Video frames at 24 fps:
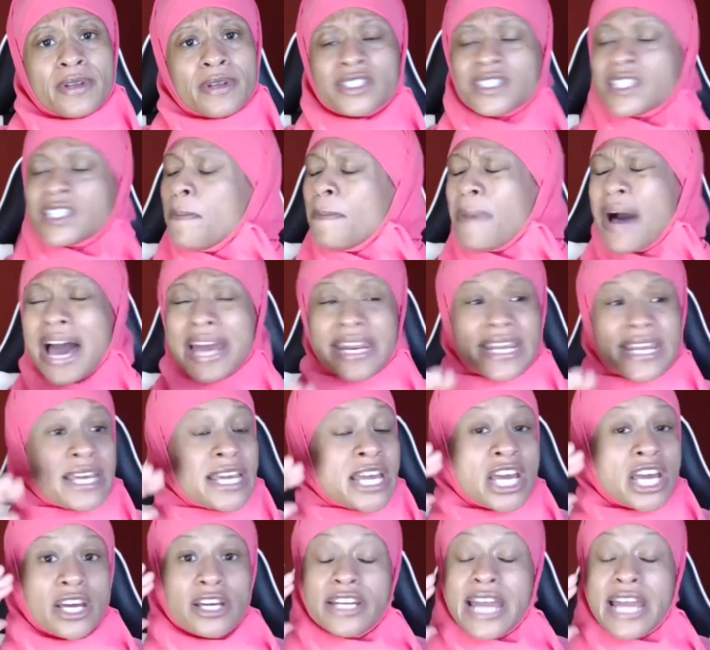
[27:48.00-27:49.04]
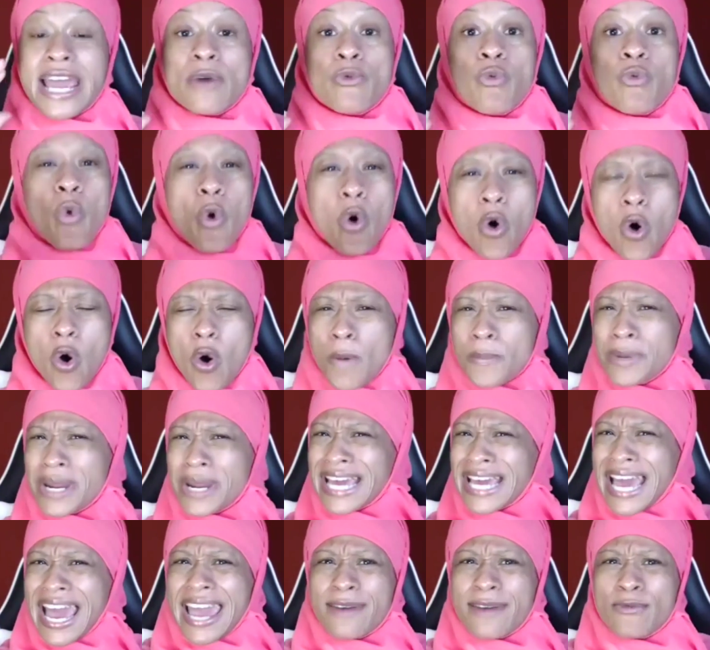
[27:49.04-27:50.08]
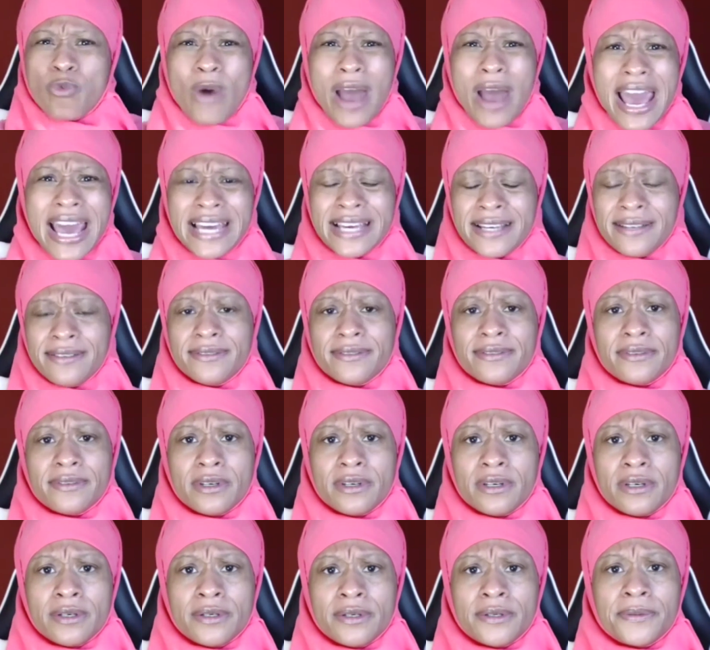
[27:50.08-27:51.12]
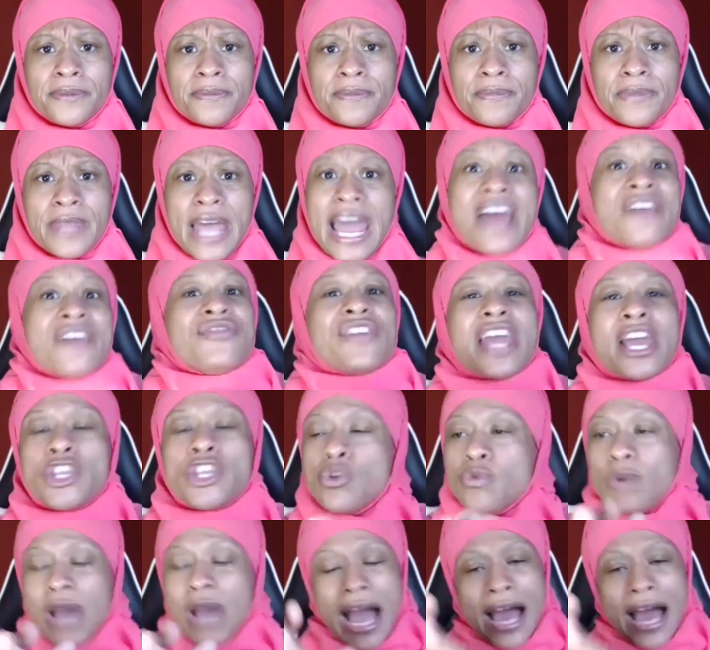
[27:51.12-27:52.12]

Somebody, they warm, they can't wait. And then you